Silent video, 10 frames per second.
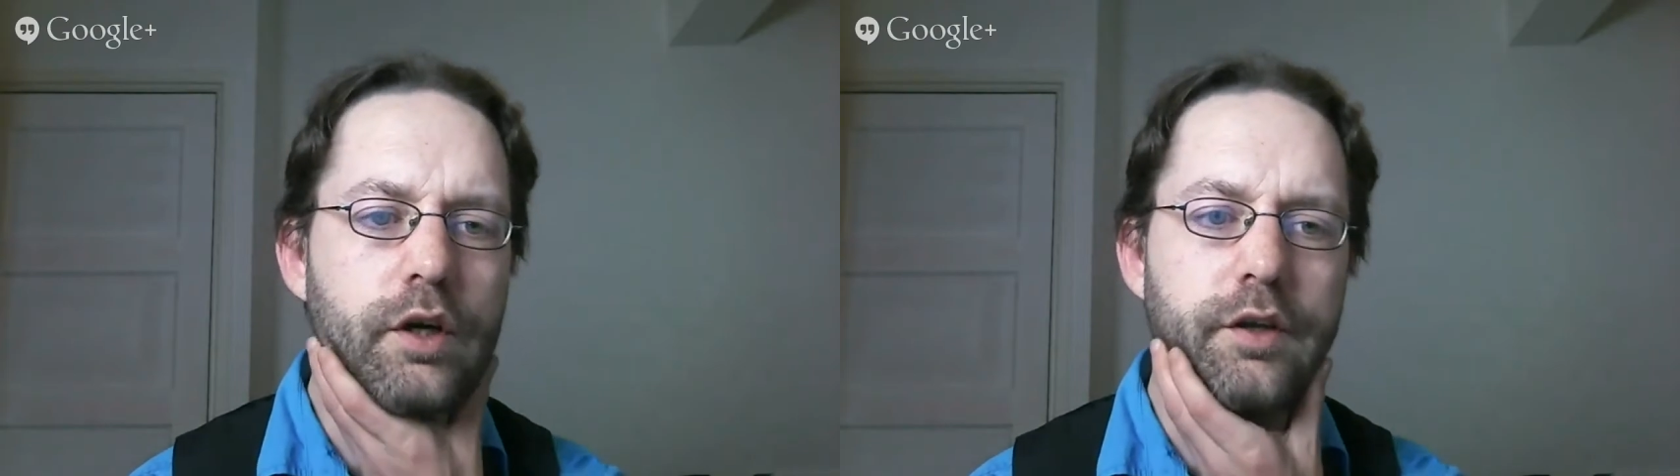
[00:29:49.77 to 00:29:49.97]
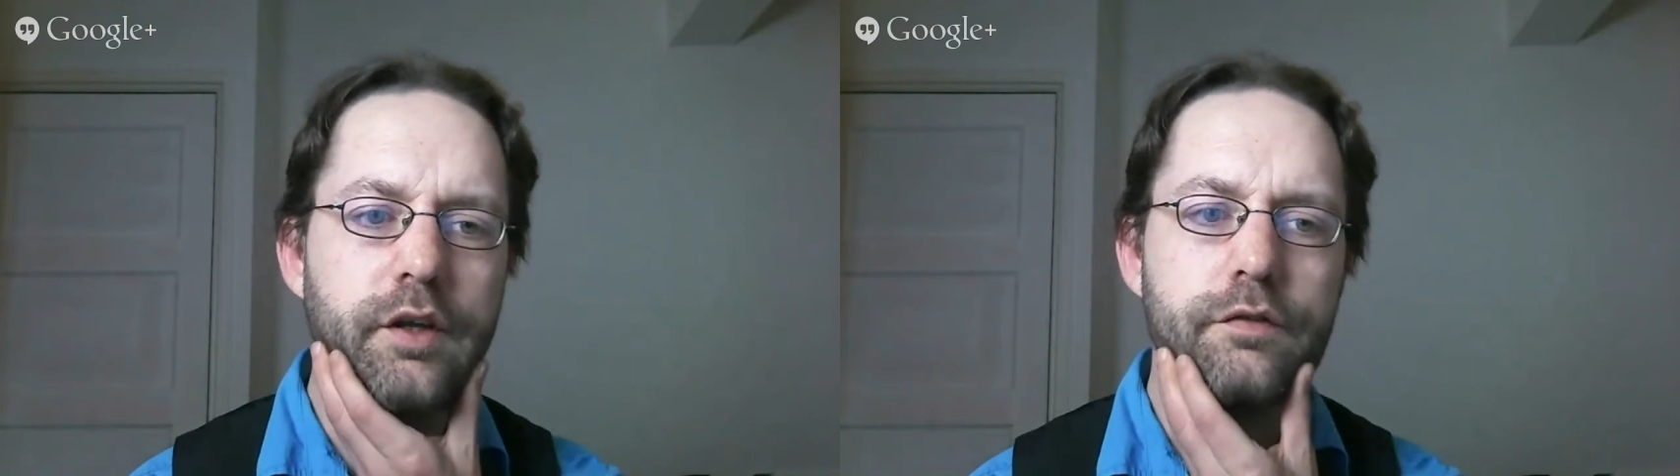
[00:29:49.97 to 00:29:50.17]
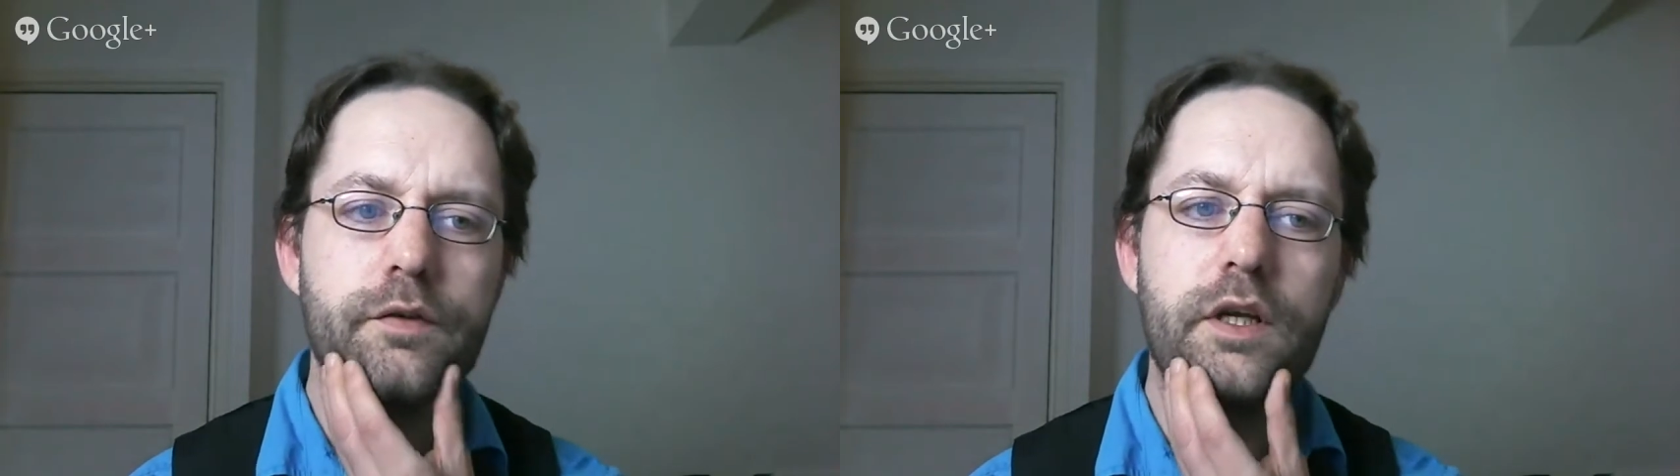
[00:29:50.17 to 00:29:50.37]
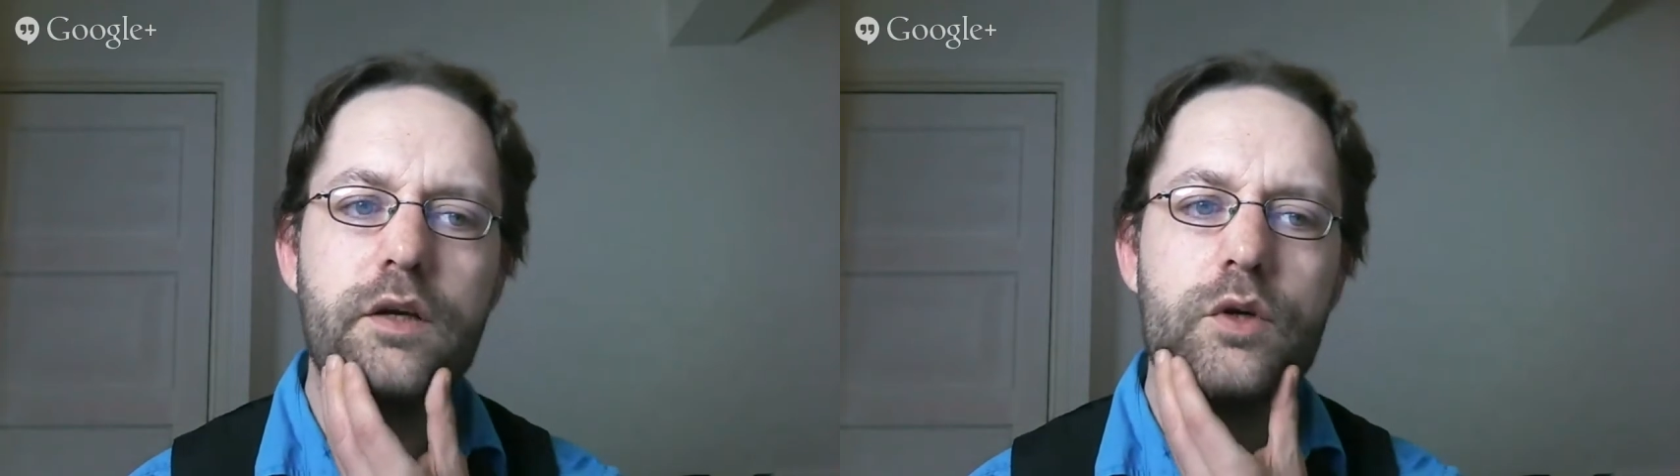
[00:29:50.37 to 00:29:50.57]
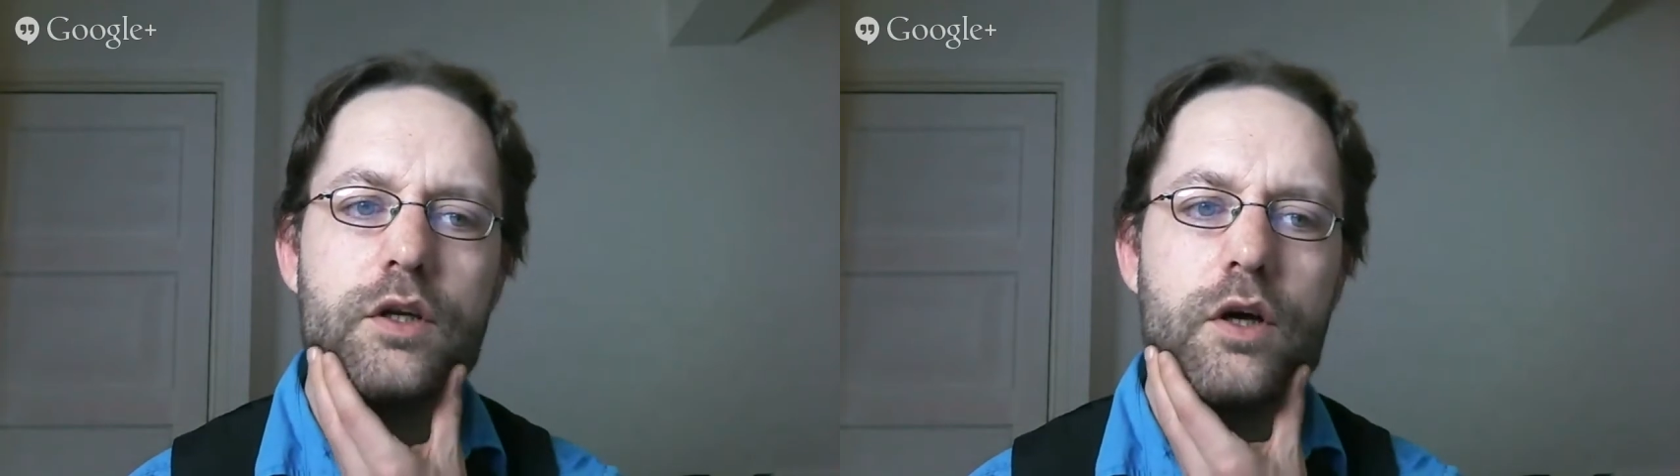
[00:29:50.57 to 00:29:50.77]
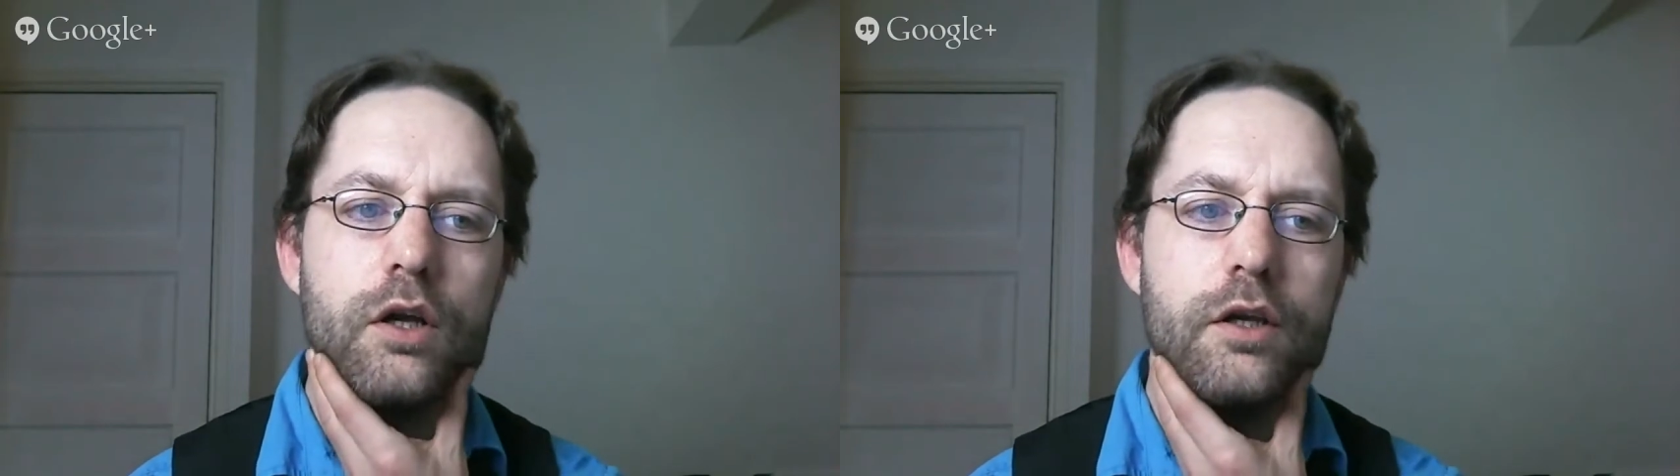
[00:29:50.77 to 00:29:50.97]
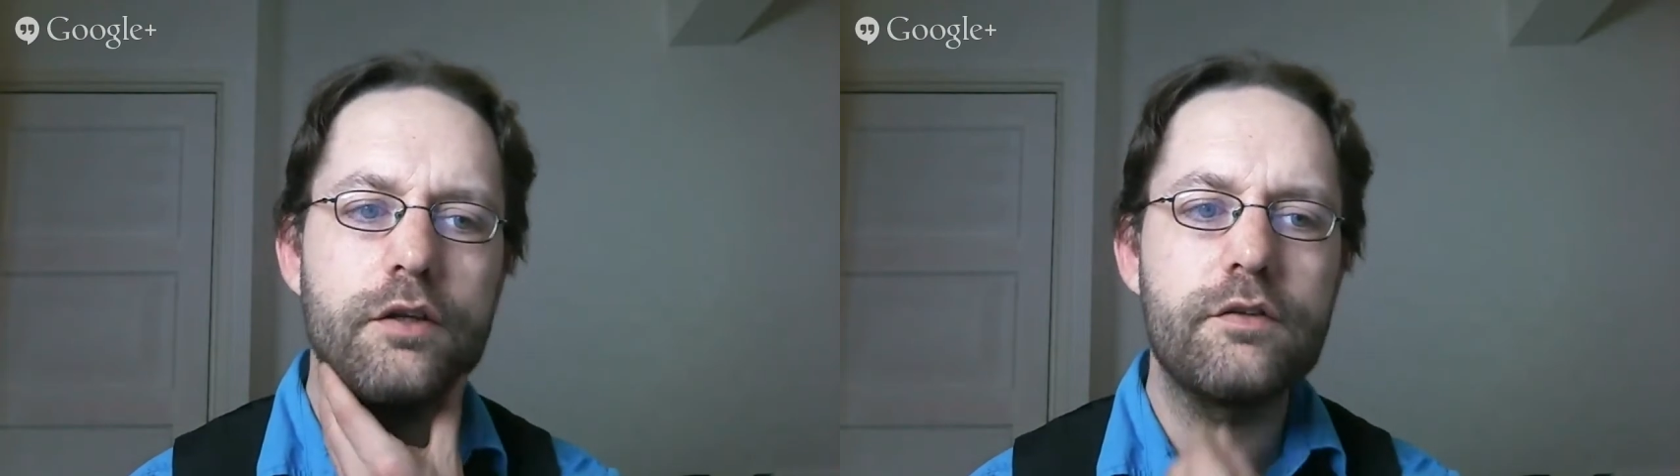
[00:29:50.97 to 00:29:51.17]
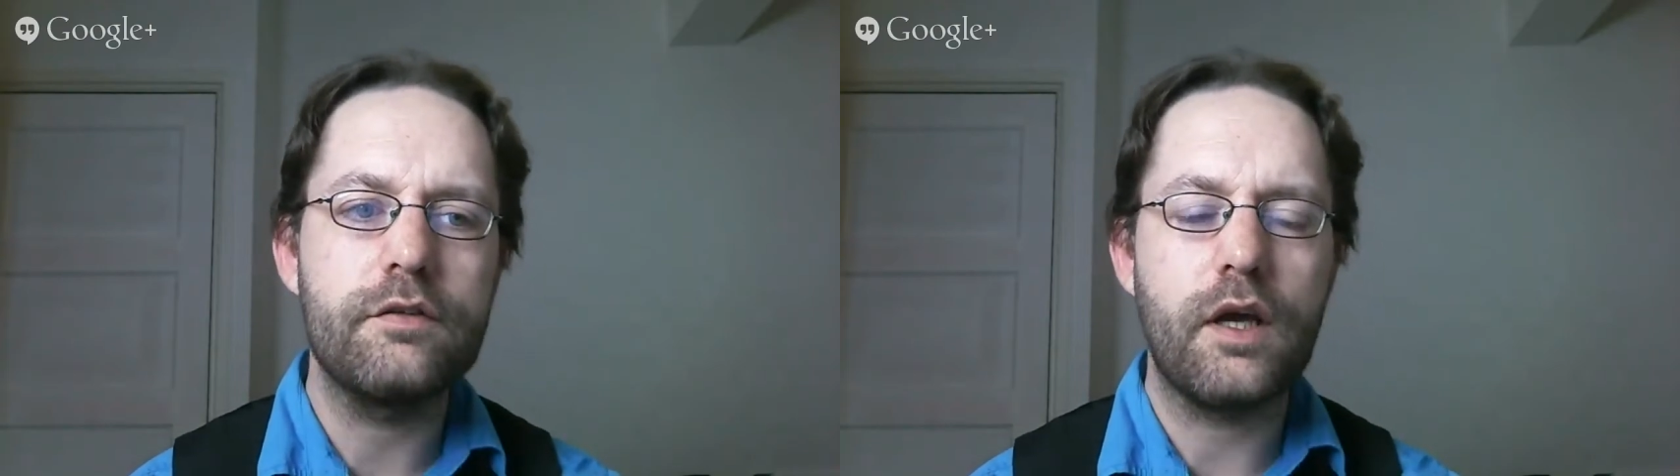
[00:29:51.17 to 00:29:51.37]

on that here in Holland,